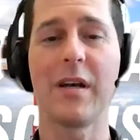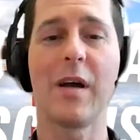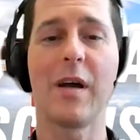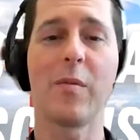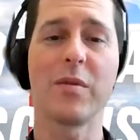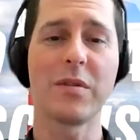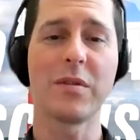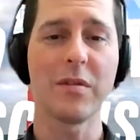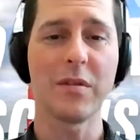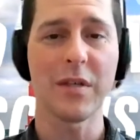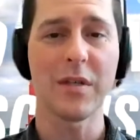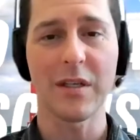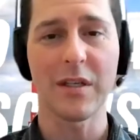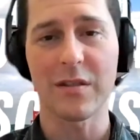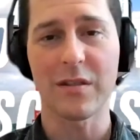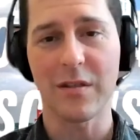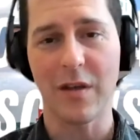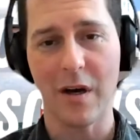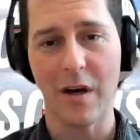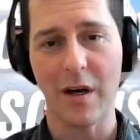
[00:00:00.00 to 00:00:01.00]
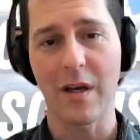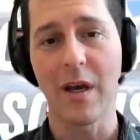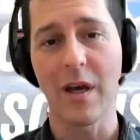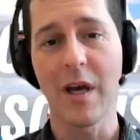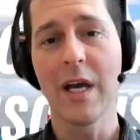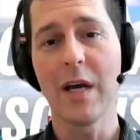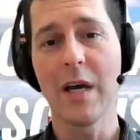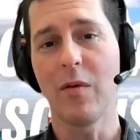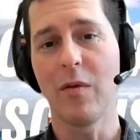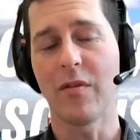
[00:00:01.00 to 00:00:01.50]
an opportunity to talk
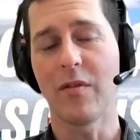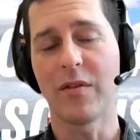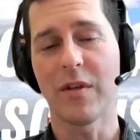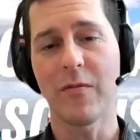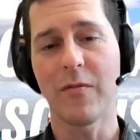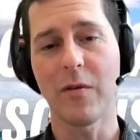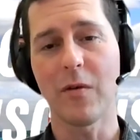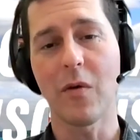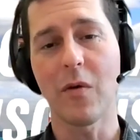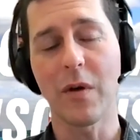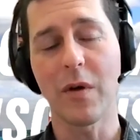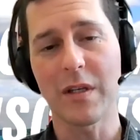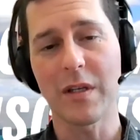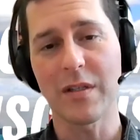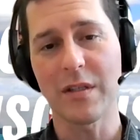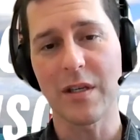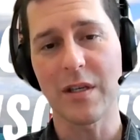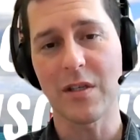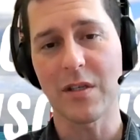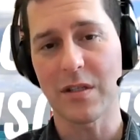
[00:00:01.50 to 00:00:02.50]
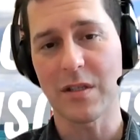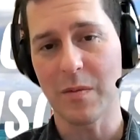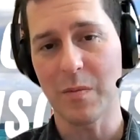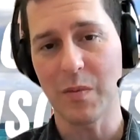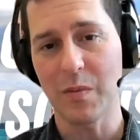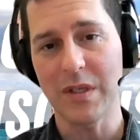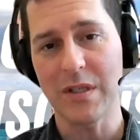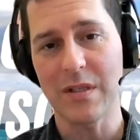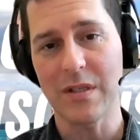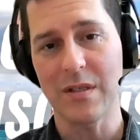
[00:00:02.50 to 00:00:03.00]
with different organizations and
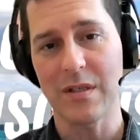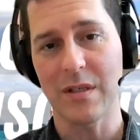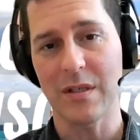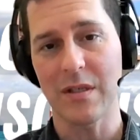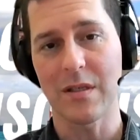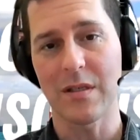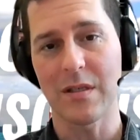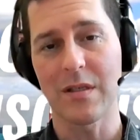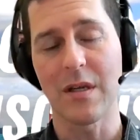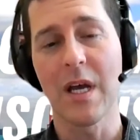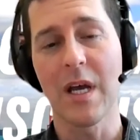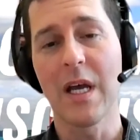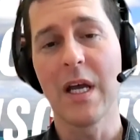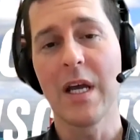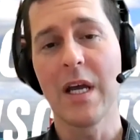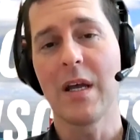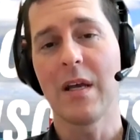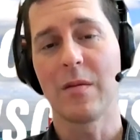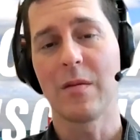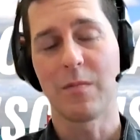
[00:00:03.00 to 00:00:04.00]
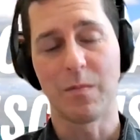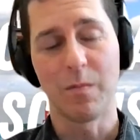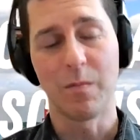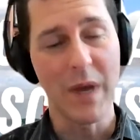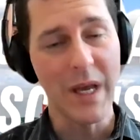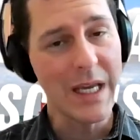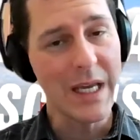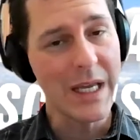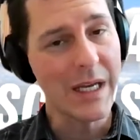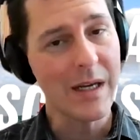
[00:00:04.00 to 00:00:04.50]
businesses
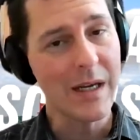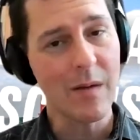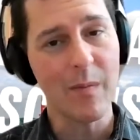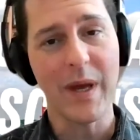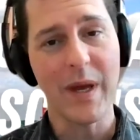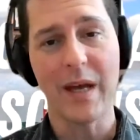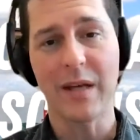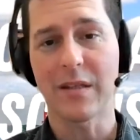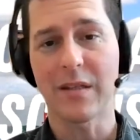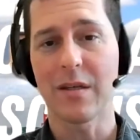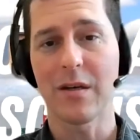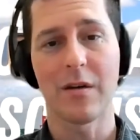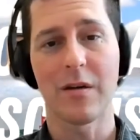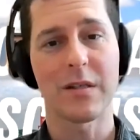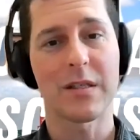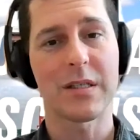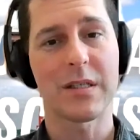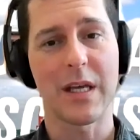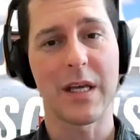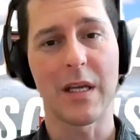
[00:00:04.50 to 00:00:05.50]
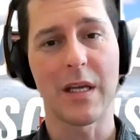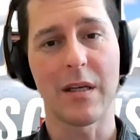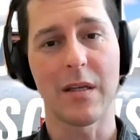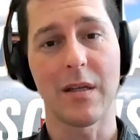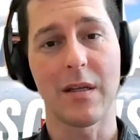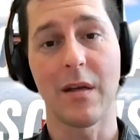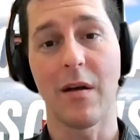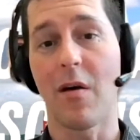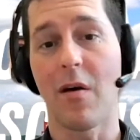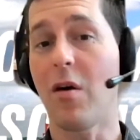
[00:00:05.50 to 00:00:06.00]
making an impact in our state,
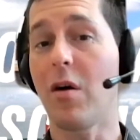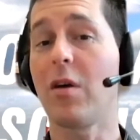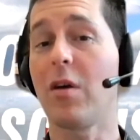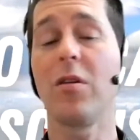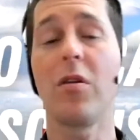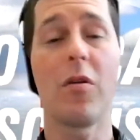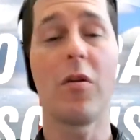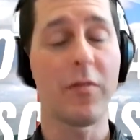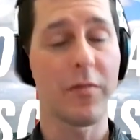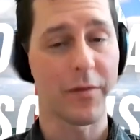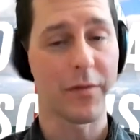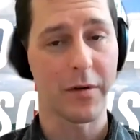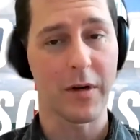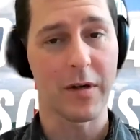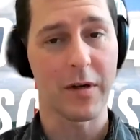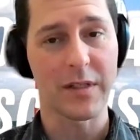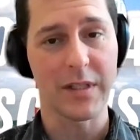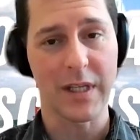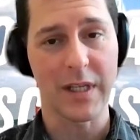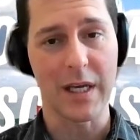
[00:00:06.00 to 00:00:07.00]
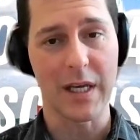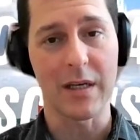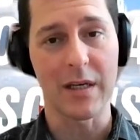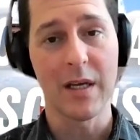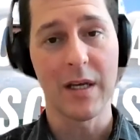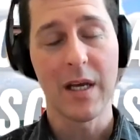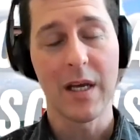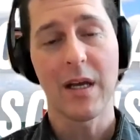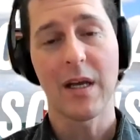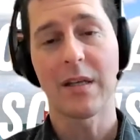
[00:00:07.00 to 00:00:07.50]
all over our state.
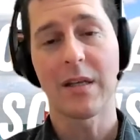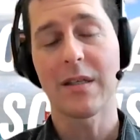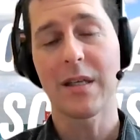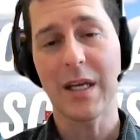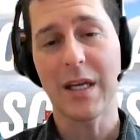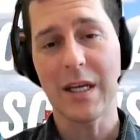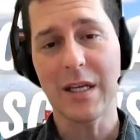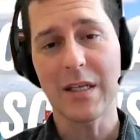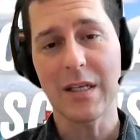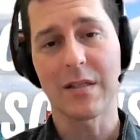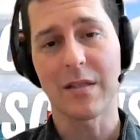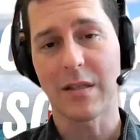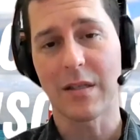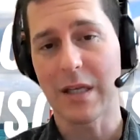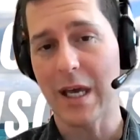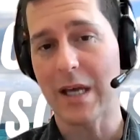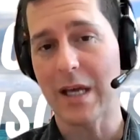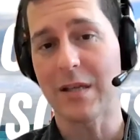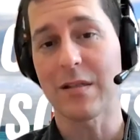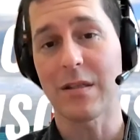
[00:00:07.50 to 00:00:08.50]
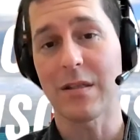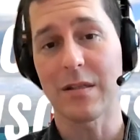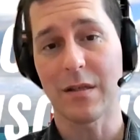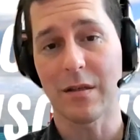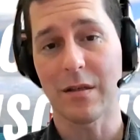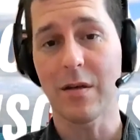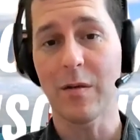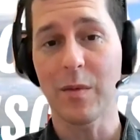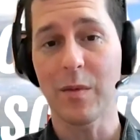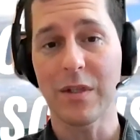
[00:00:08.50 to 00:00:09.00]
And today's guest is a
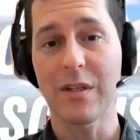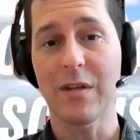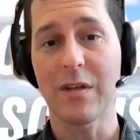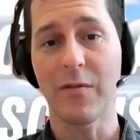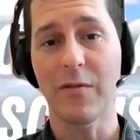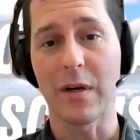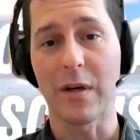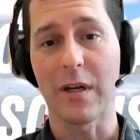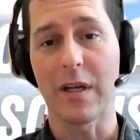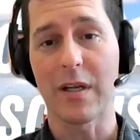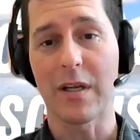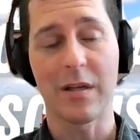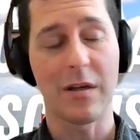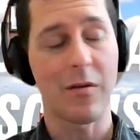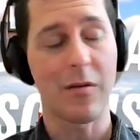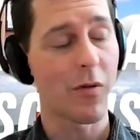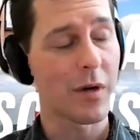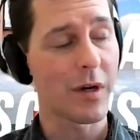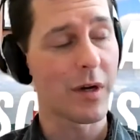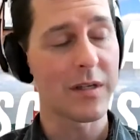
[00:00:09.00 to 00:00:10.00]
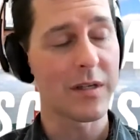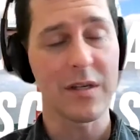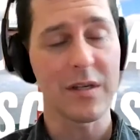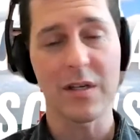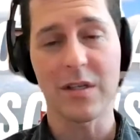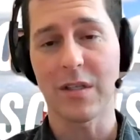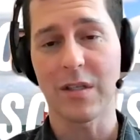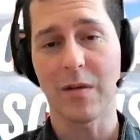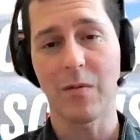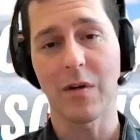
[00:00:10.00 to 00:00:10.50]
little bit different, and the
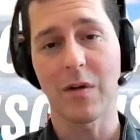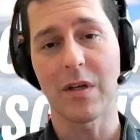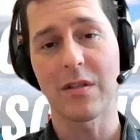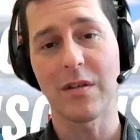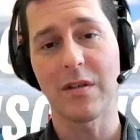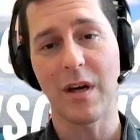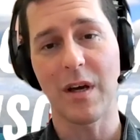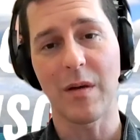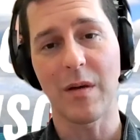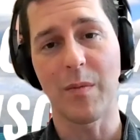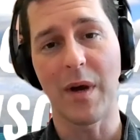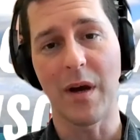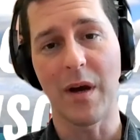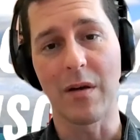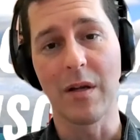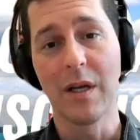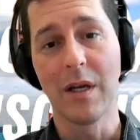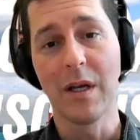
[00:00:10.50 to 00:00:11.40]
organization that we're going to talk about,